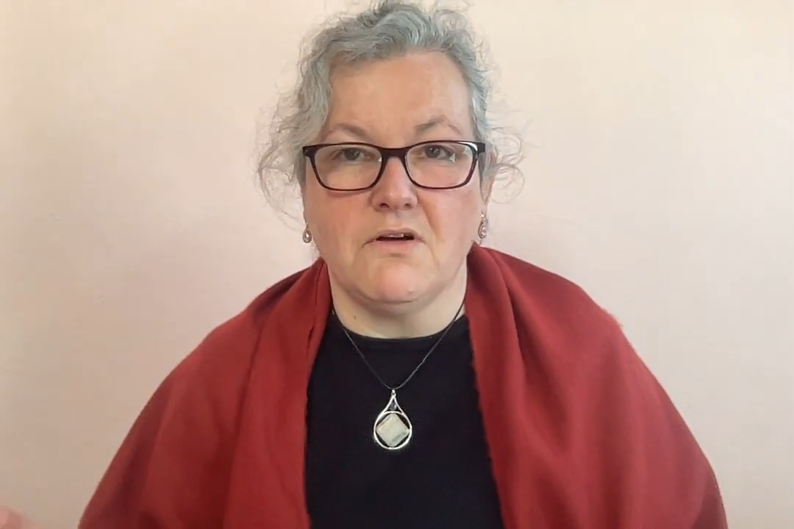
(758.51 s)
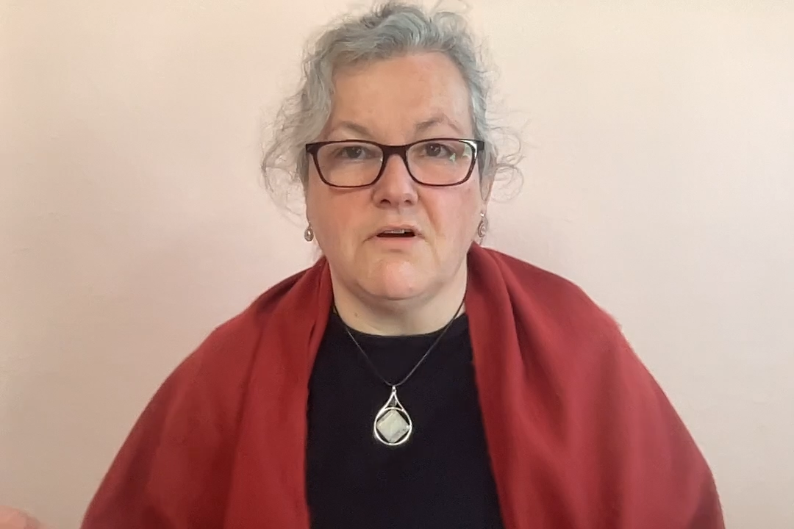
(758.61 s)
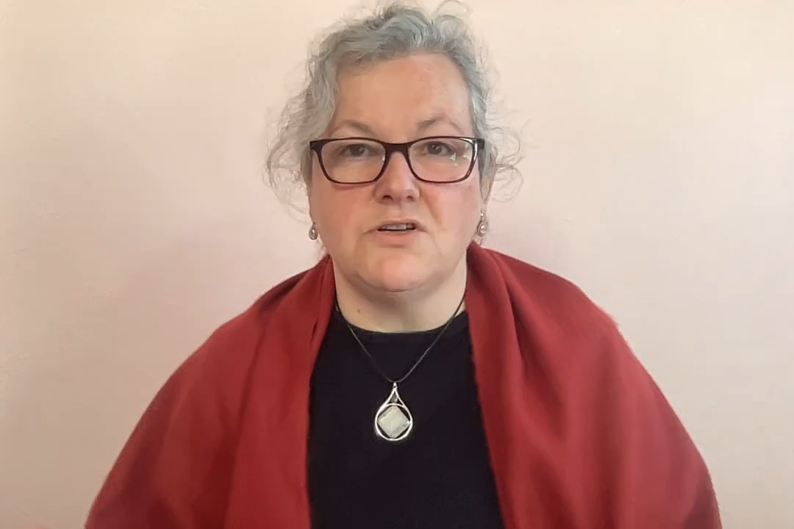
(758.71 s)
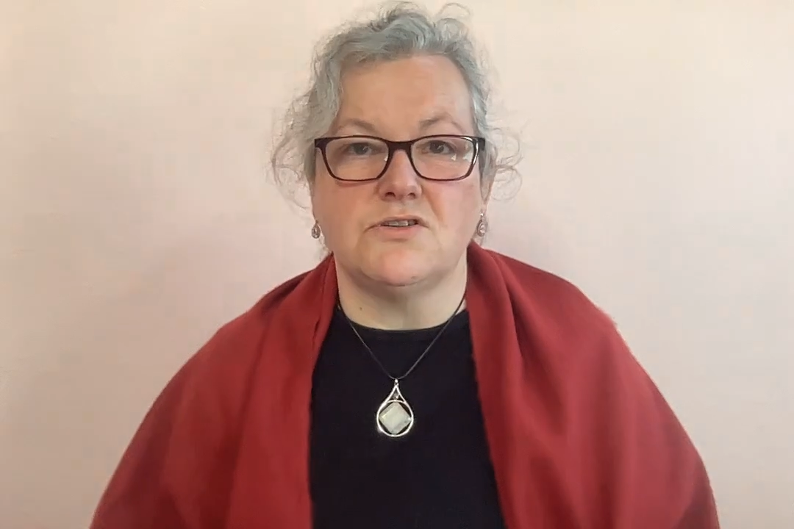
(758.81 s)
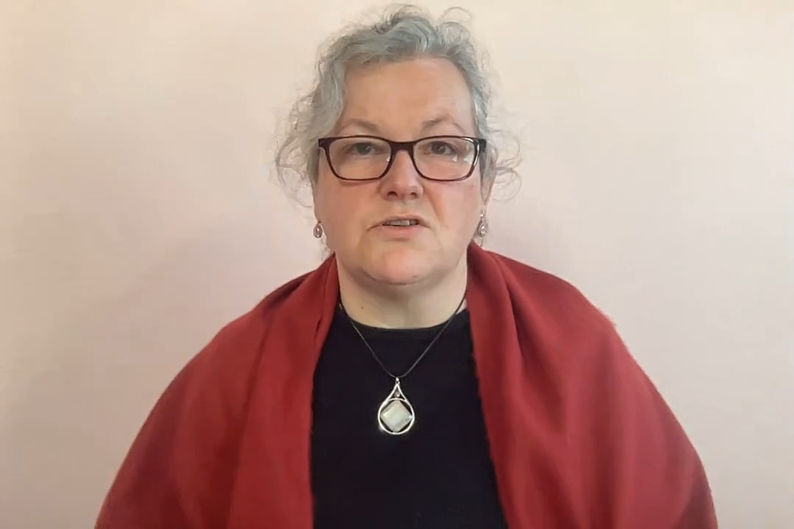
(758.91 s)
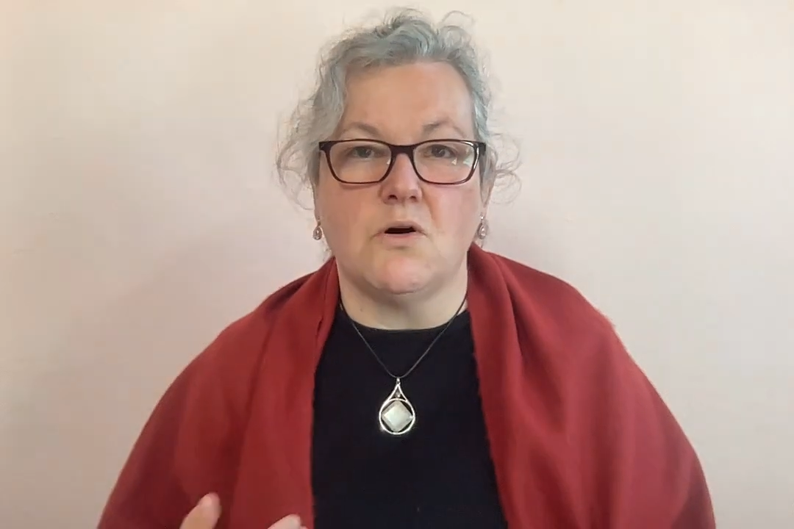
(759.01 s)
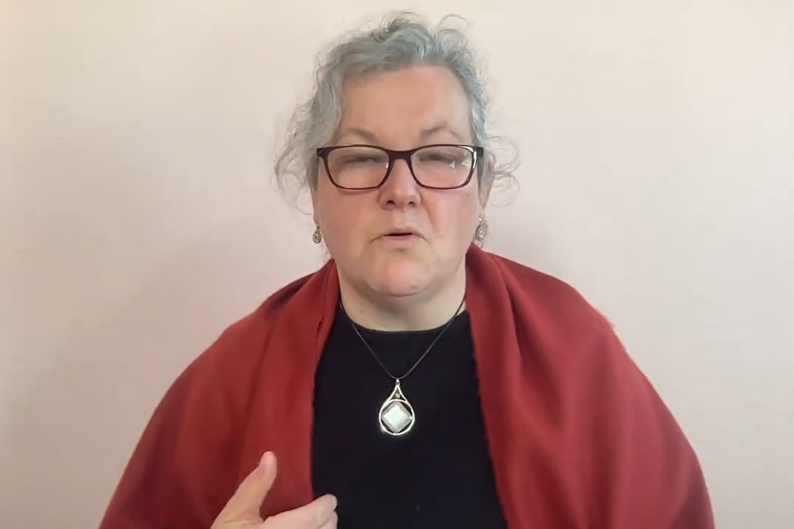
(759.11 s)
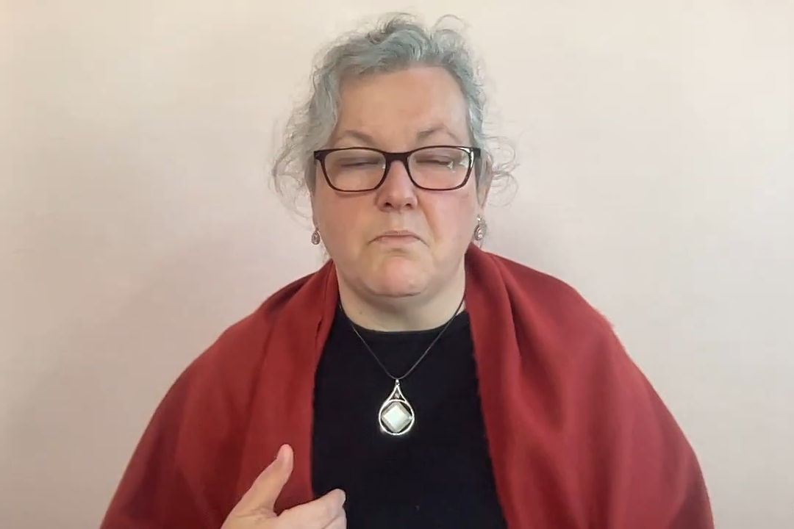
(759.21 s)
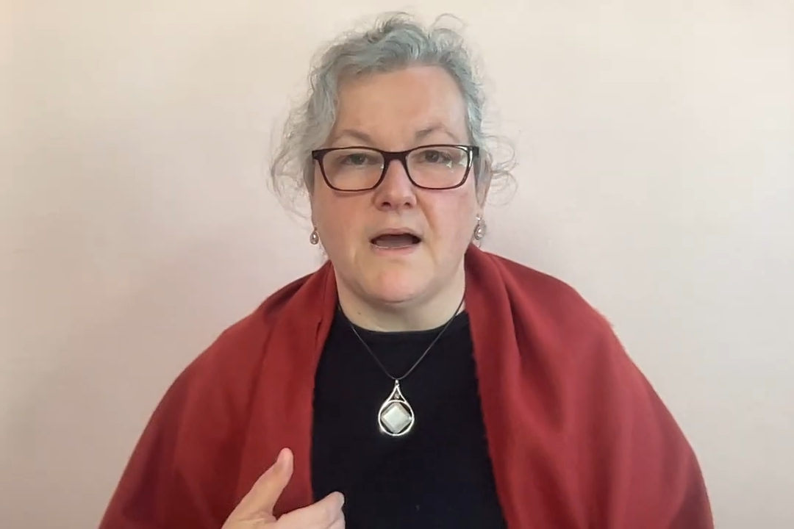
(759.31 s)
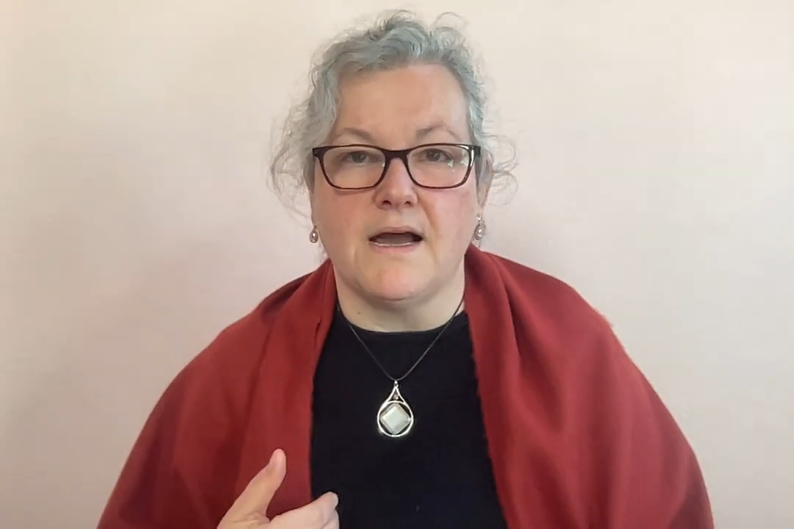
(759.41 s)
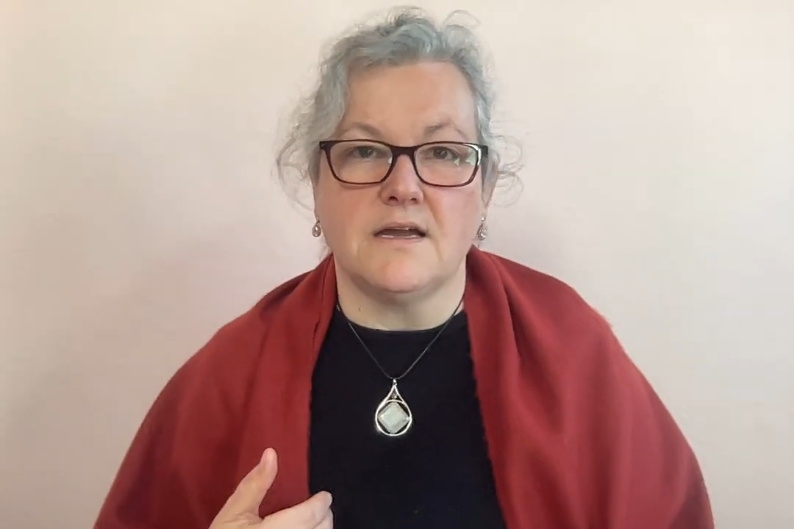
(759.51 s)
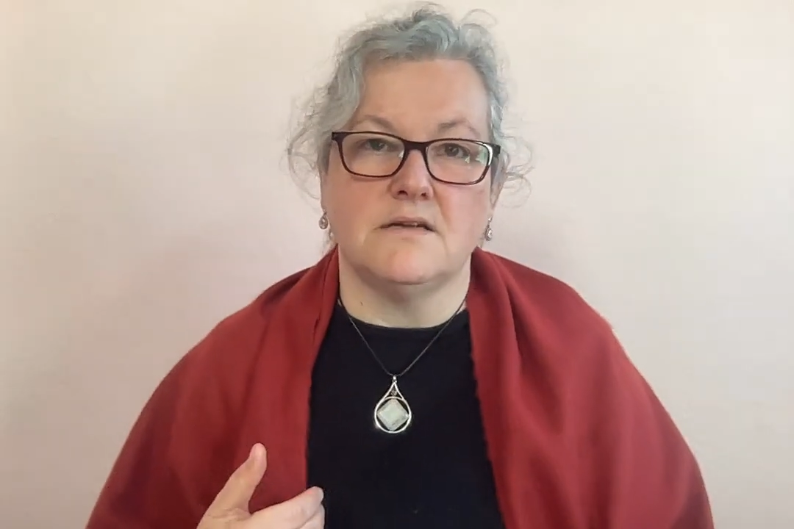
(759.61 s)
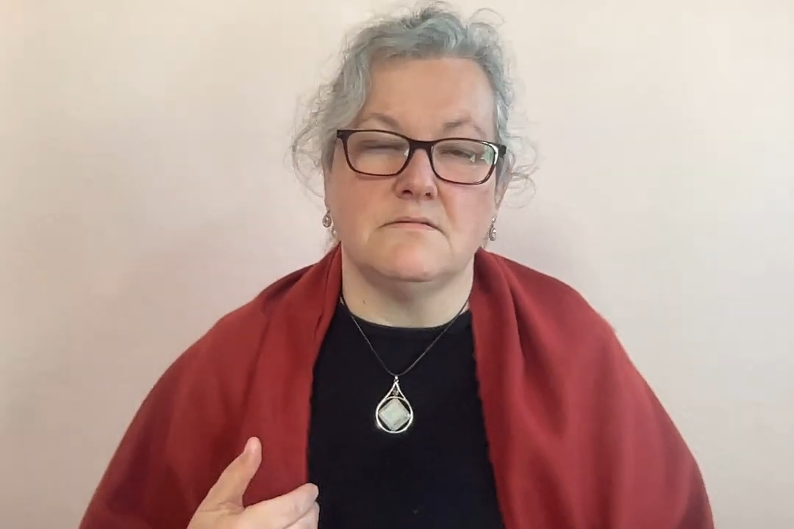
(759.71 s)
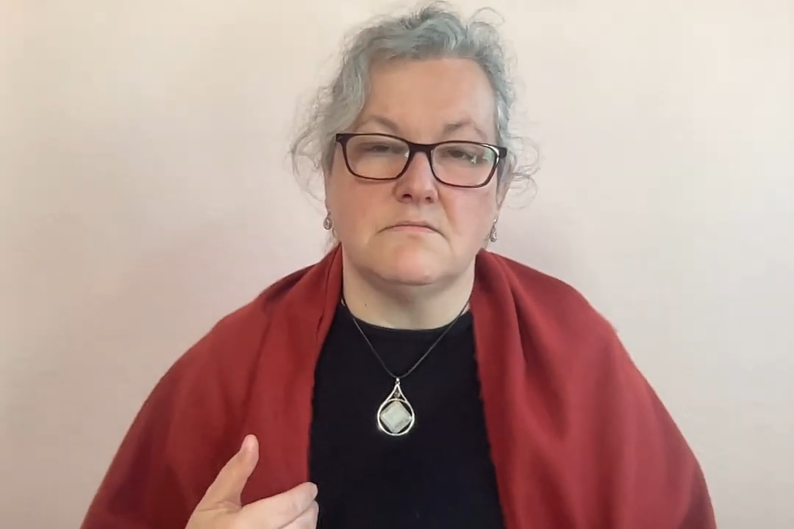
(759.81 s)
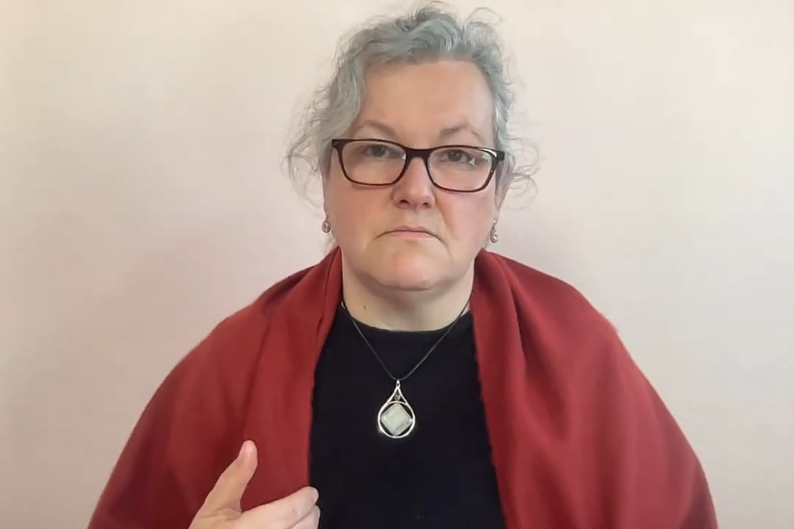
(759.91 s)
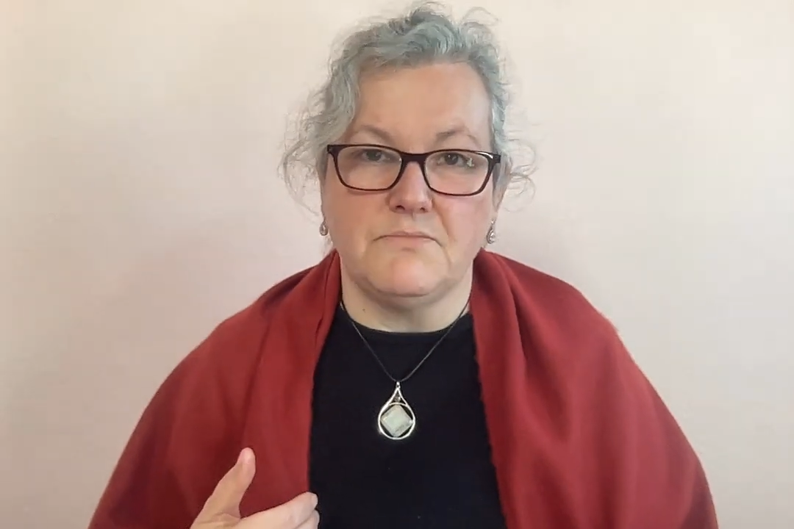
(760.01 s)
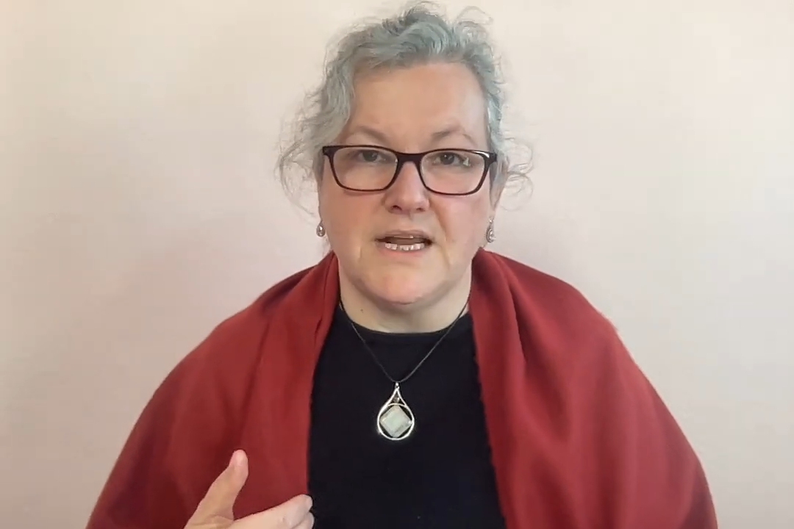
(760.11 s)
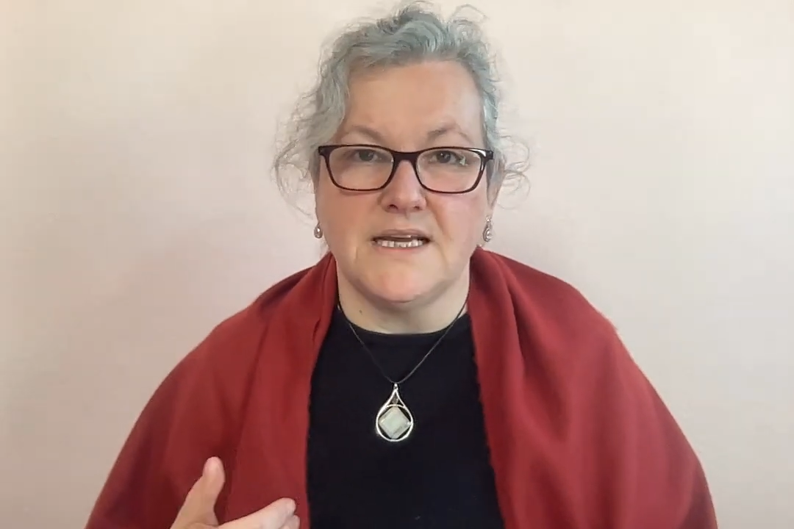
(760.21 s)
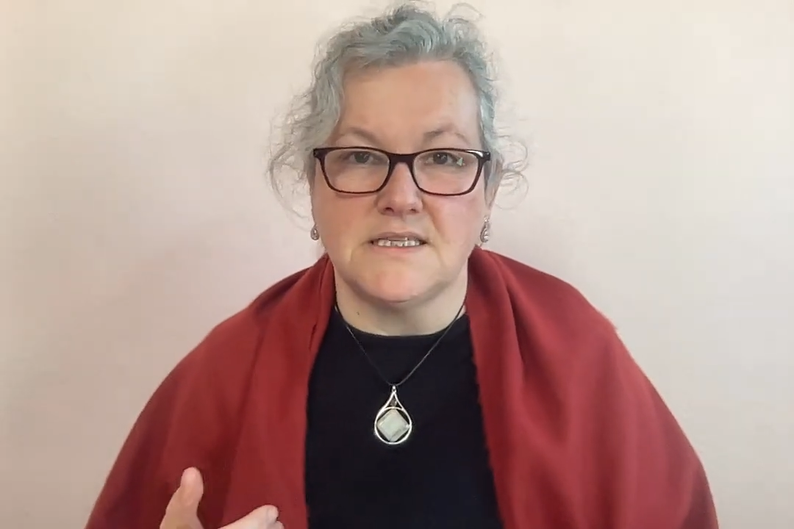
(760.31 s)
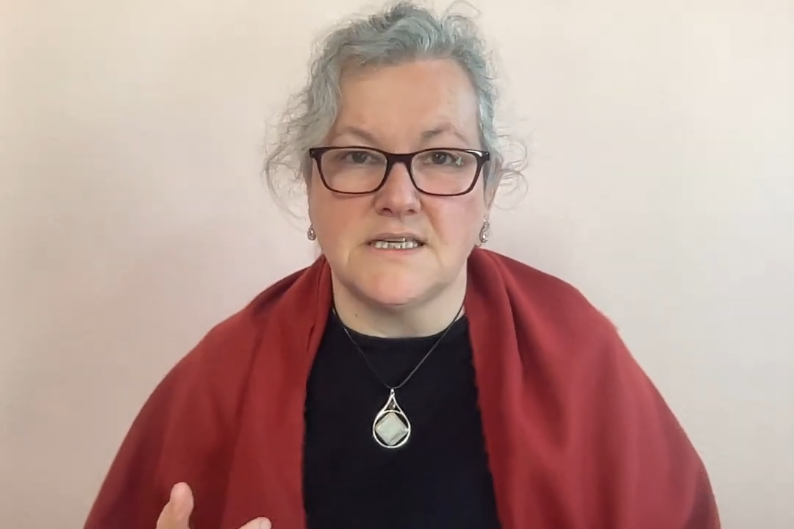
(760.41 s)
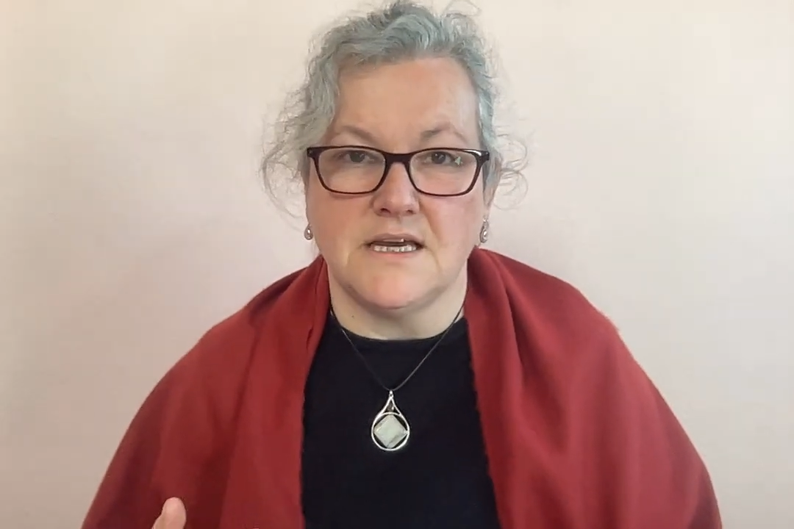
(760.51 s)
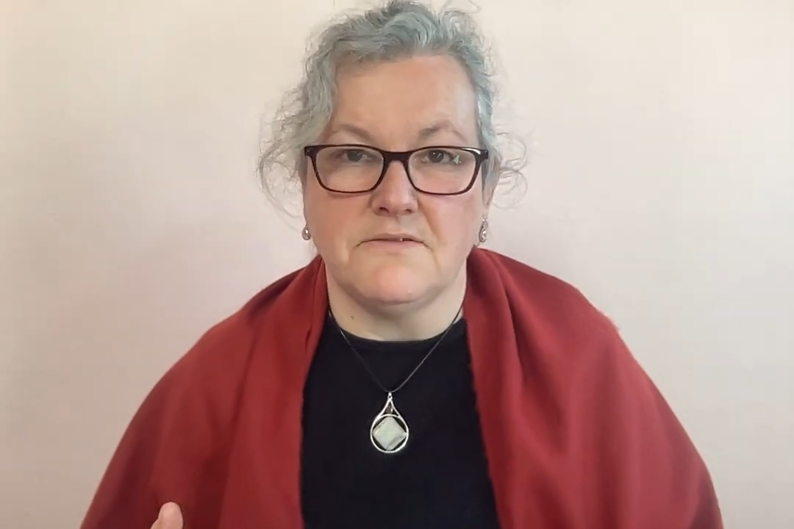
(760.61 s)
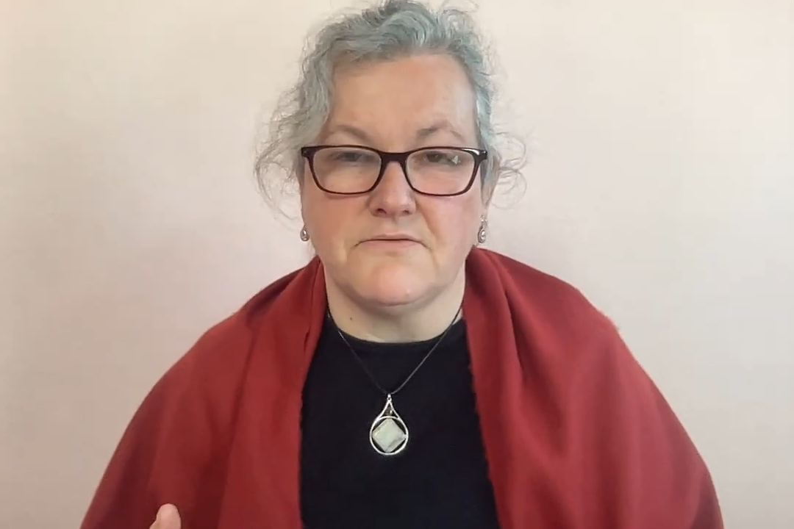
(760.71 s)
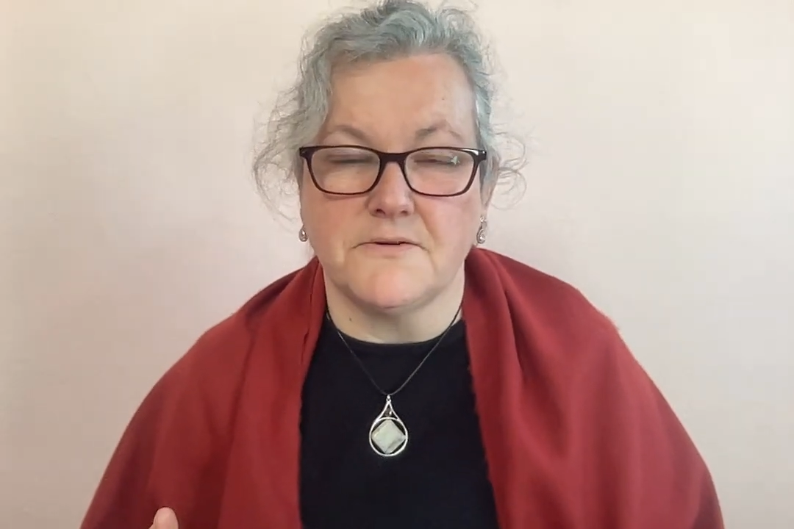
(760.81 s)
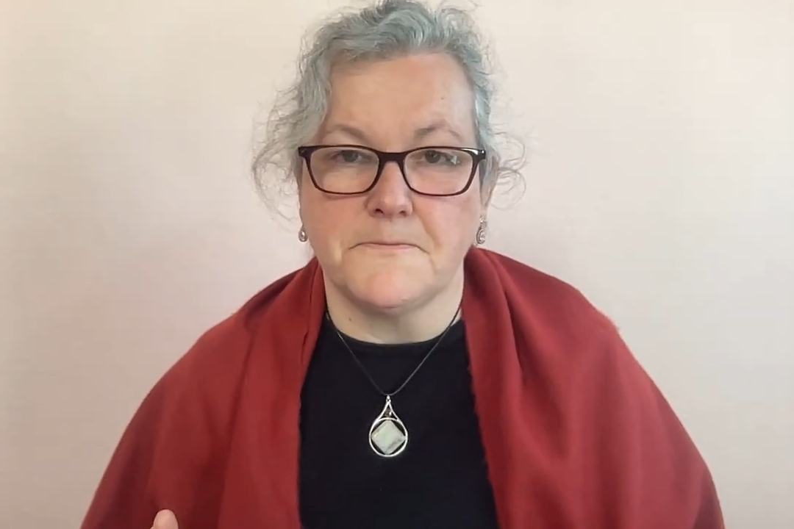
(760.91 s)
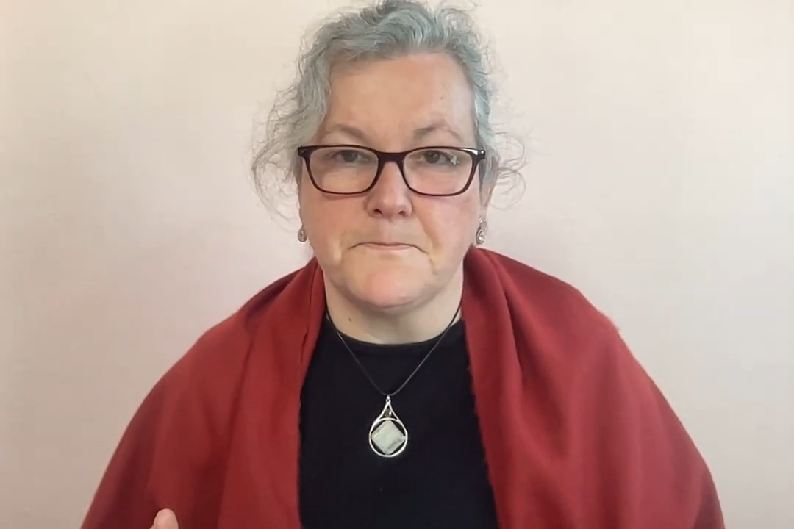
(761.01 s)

or I just hold back and play it safe?